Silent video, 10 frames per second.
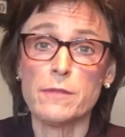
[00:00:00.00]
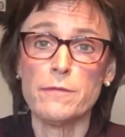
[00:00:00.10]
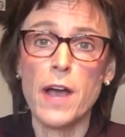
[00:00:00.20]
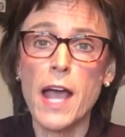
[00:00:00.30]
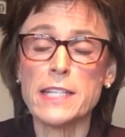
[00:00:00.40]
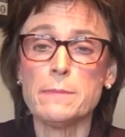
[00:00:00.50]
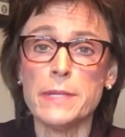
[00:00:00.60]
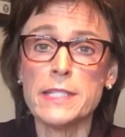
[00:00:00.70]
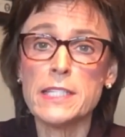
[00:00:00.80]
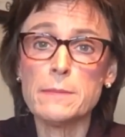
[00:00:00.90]
Vafaie's
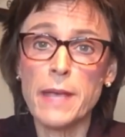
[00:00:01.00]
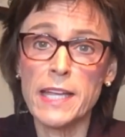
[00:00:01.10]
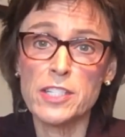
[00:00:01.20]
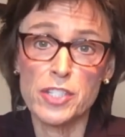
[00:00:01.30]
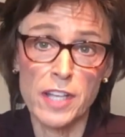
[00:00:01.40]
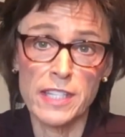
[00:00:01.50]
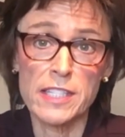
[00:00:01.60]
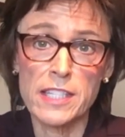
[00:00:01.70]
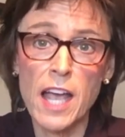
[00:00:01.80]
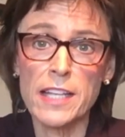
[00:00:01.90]
business pages on these
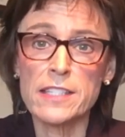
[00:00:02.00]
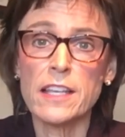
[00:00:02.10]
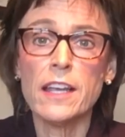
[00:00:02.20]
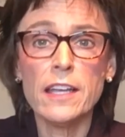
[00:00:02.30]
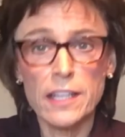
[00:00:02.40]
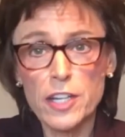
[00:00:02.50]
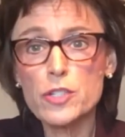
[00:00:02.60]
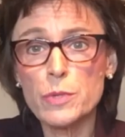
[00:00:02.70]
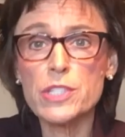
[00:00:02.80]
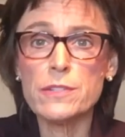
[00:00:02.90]
sites, here's
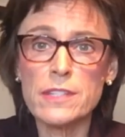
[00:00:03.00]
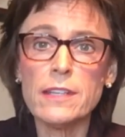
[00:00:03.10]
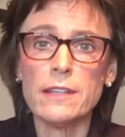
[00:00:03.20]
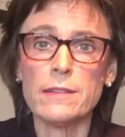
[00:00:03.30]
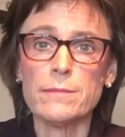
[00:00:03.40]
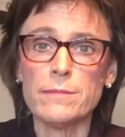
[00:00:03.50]
what you see.